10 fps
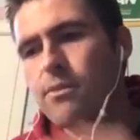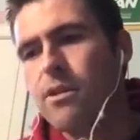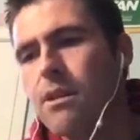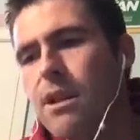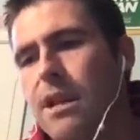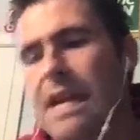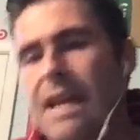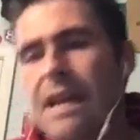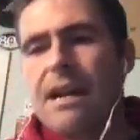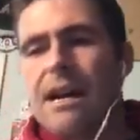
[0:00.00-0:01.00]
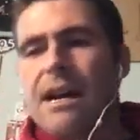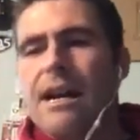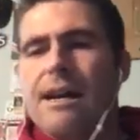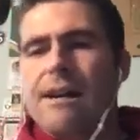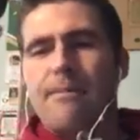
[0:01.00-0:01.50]
the deep ball.
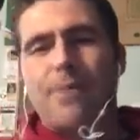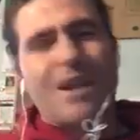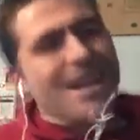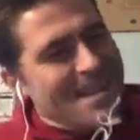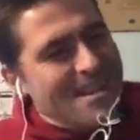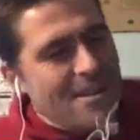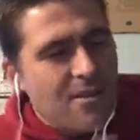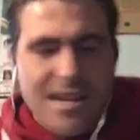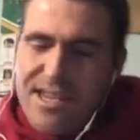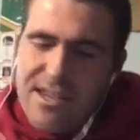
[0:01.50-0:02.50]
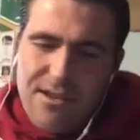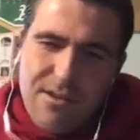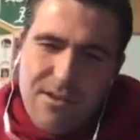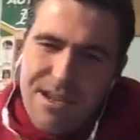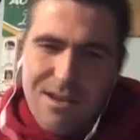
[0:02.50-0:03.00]
But, he
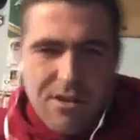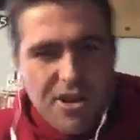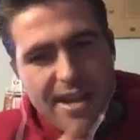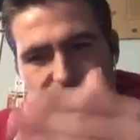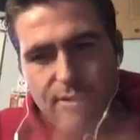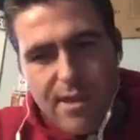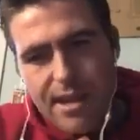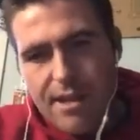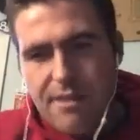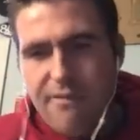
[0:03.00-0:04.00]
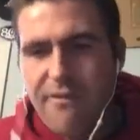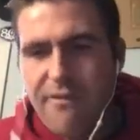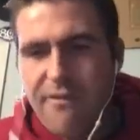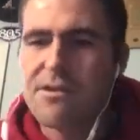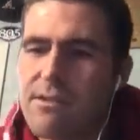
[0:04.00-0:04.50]
still, checked his way down the
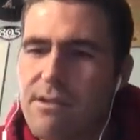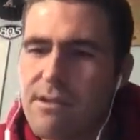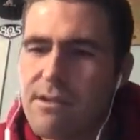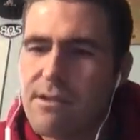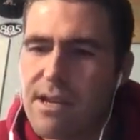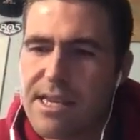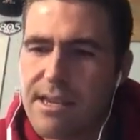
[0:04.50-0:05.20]
field still.